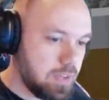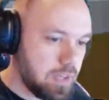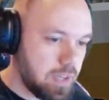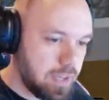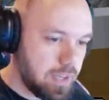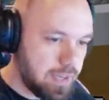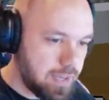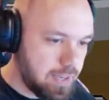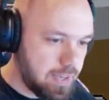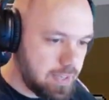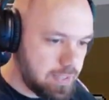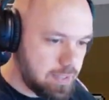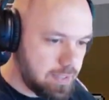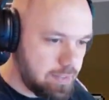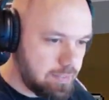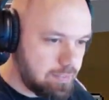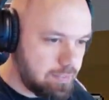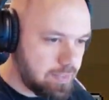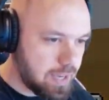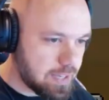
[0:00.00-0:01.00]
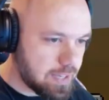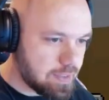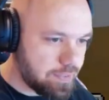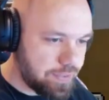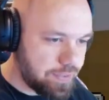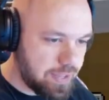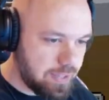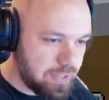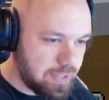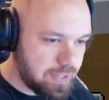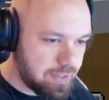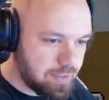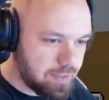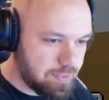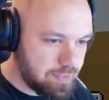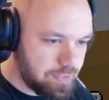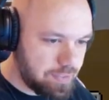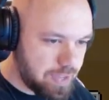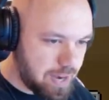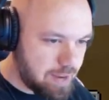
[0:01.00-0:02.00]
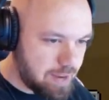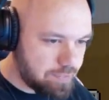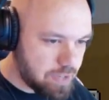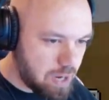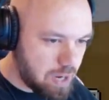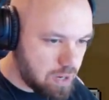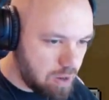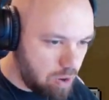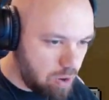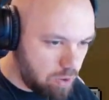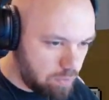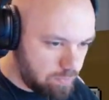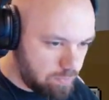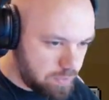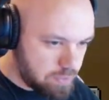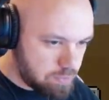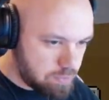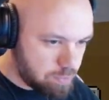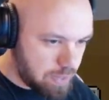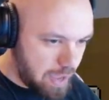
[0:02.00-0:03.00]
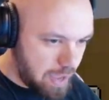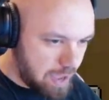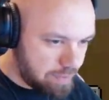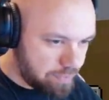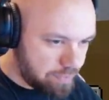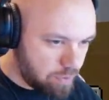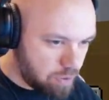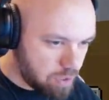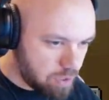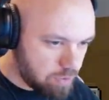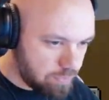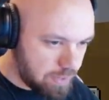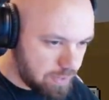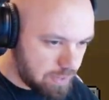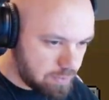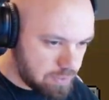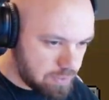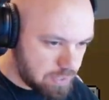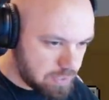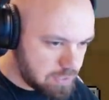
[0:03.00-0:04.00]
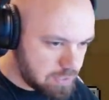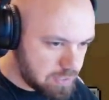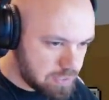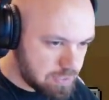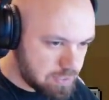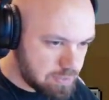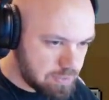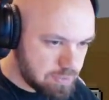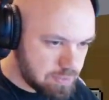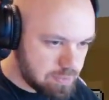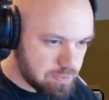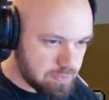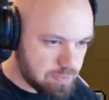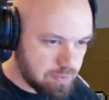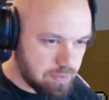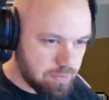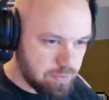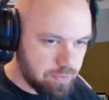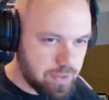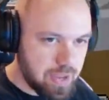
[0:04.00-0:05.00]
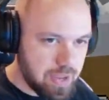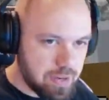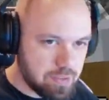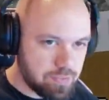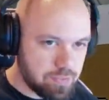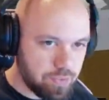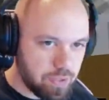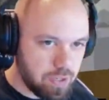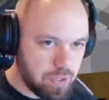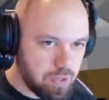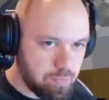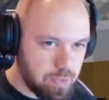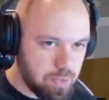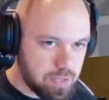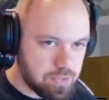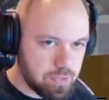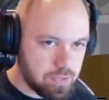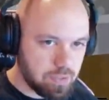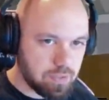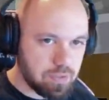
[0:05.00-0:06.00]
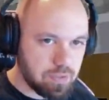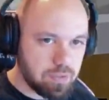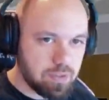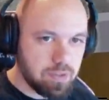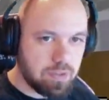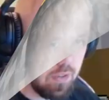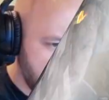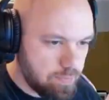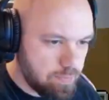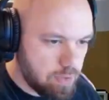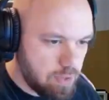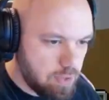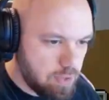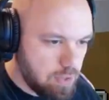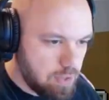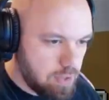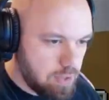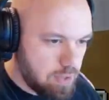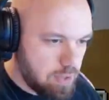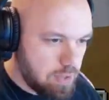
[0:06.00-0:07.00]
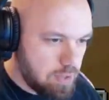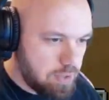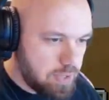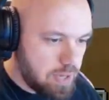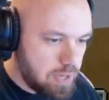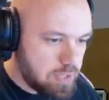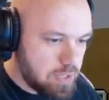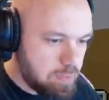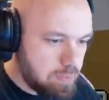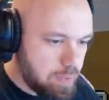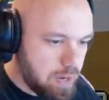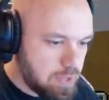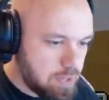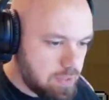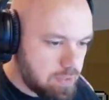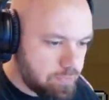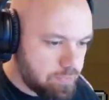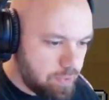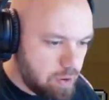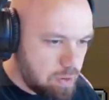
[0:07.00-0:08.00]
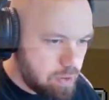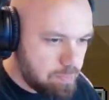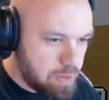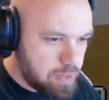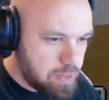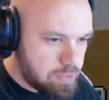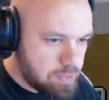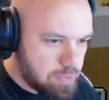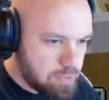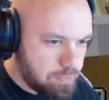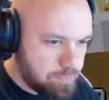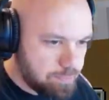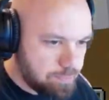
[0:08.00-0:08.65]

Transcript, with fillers: And like the feeling that I've done all of this with half a heart of health is that is freaking amazing. The idea behind this farm is